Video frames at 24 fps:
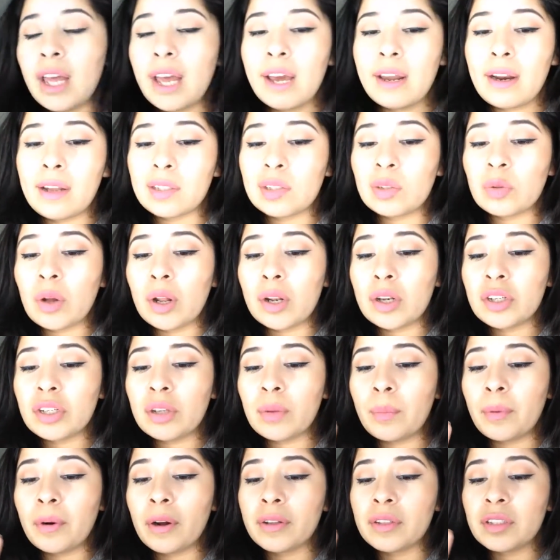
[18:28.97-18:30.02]
and I'll swatch
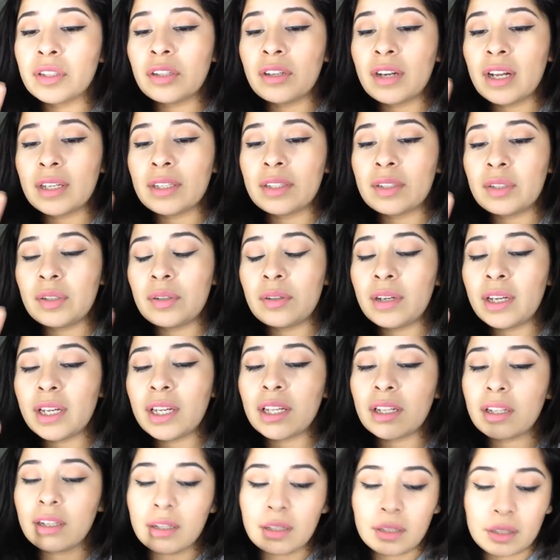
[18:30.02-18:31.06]
the bronzer next to
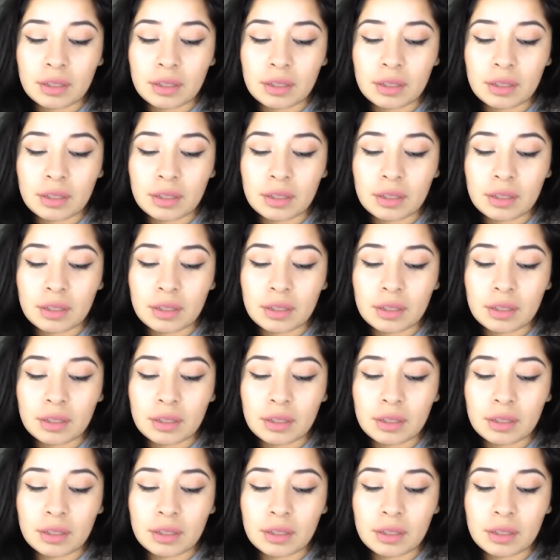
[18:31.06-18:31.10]
it.